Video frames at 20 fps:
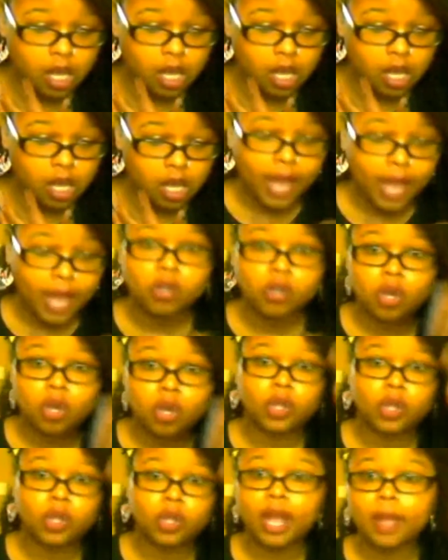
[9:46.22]
I know
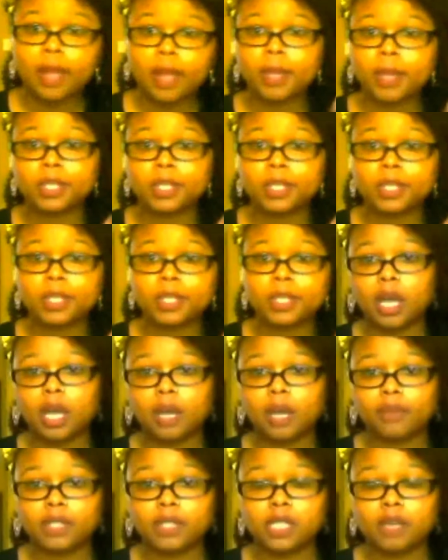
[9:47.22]
that I mentioned a lot of
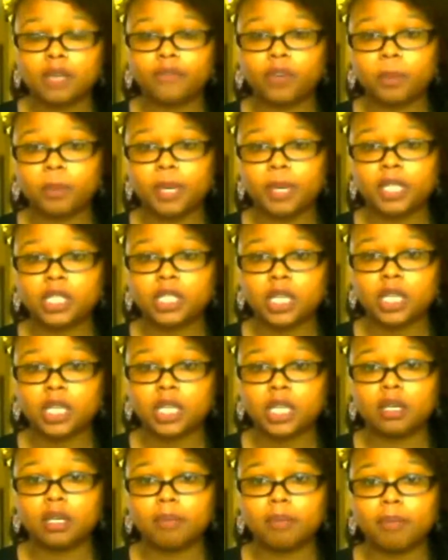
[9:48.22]
this
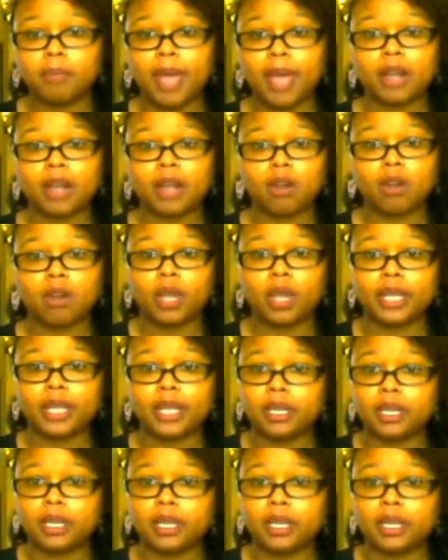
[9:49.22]
information back on
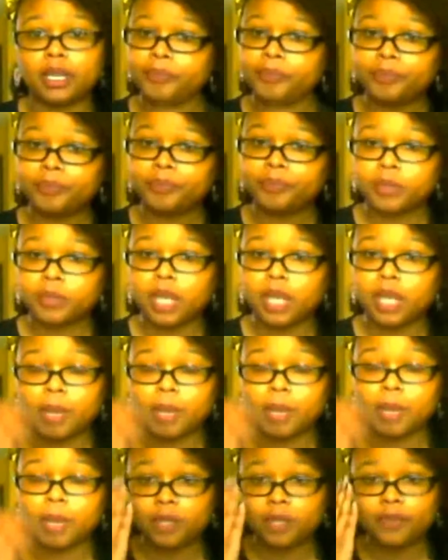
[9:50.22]
my
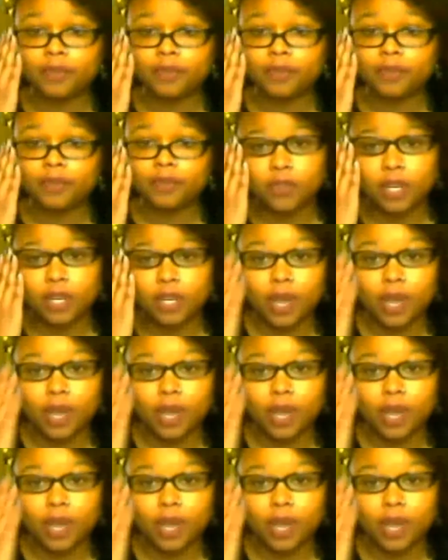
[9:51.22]
previous video.